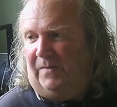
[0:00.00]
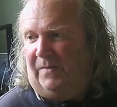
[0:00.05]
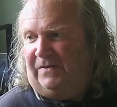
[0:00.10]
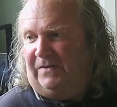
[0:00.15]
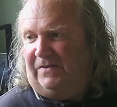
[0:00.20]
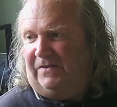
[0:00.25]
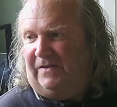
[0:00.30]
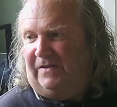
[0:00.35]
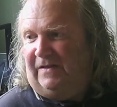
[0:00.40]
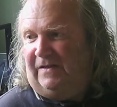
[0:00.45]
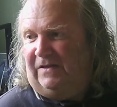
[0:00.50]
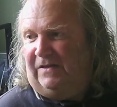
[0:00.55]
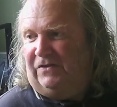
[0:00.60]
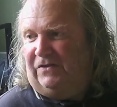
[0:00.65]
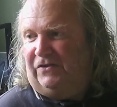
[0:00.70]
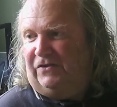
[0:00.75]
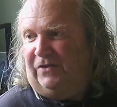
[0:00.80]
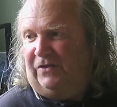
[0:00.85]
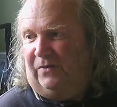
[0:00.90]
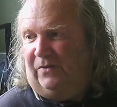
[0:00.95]
coming to
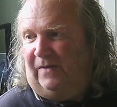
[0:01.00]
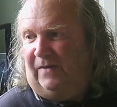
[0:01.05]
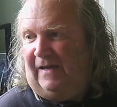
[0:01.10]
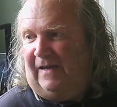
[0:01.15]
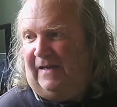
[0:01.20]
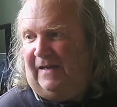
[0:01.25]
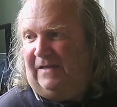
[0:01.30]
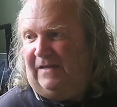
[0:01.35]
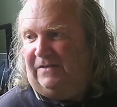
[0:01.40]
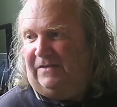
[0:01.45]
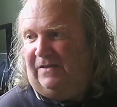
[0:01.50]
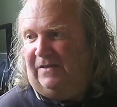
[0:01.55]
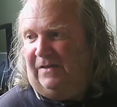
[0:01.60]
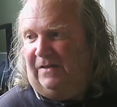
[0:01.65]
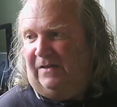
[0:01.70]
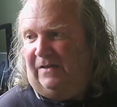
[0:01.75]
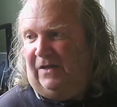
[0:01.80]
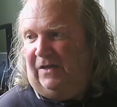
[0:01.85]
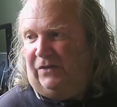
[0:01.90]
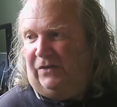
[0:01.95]
tonight's show late,
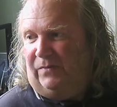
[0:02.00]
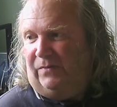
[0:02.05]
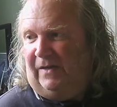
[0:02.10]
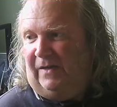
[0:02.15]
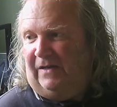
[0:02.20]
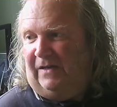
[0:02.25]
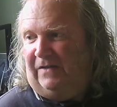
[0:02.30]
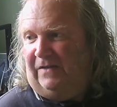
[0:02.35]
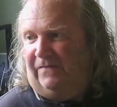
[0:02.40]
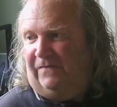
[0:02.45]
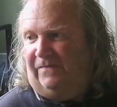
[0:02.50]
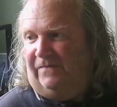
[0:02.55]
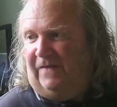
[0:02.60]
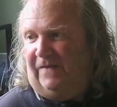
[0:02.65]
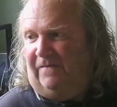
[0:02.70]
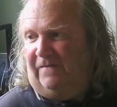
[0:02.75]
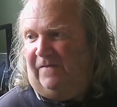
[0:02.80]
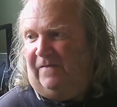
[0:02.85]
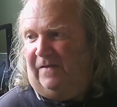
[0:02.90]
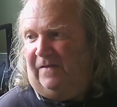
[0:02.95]
as we had a
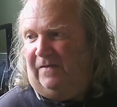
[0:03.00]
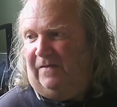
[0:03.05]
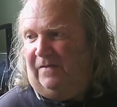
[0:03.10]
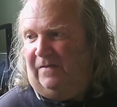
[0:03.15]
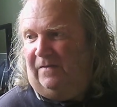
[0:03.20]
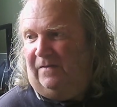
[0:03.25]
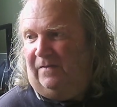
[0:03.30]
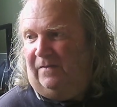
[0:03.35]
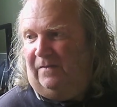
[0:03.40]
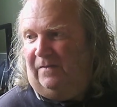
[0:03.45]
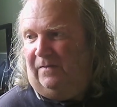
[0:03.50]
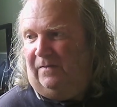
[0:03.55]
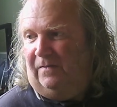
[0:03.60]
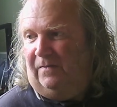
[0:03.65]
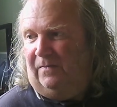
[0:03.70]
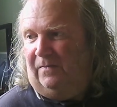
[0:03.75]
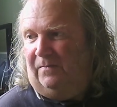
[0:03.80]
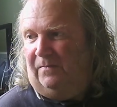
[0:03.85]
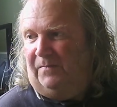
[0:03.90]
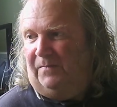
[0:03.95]
very
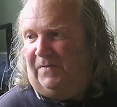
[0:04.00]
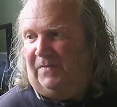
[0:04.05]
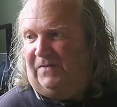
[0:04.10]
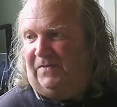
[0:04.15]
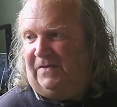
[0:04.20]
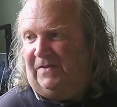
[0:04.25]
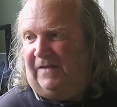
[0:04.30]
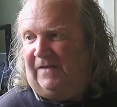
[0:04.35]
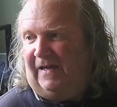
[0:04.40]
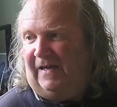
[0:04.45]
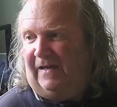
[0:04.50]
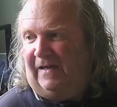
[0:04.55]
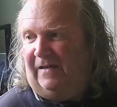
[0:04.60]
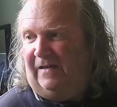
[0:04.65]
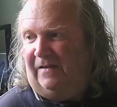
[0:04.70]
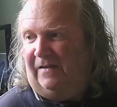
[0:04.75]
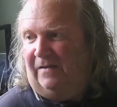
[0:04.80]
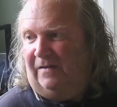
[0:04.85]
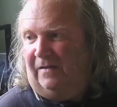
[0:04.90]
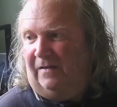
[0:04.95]
busy
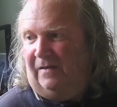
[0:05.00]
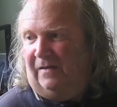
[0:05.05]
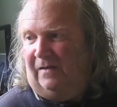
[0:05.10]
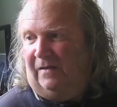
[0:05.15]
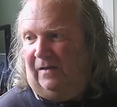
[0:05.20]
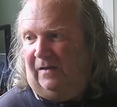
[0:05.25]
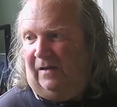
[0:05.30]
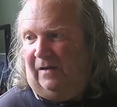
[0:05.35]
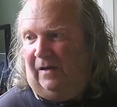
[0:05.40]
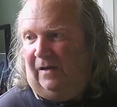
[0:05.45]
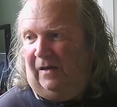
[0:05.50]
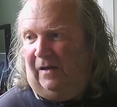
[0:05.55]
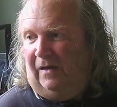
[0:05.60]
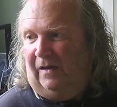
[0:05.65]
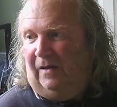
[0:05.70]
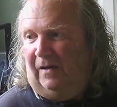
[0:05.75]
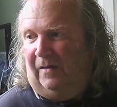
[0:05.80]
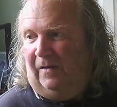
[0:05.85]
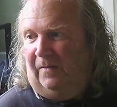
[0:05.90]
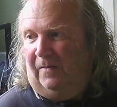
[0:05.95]
day
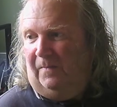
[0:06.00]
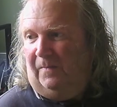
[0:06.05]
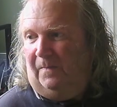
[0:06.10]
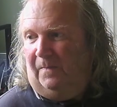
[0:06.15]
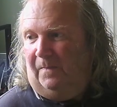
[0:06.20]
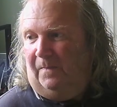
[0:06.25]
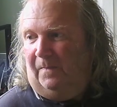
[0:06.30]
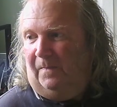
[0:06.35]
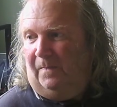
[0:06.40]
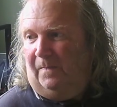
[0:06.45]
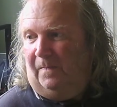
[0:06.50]
uh,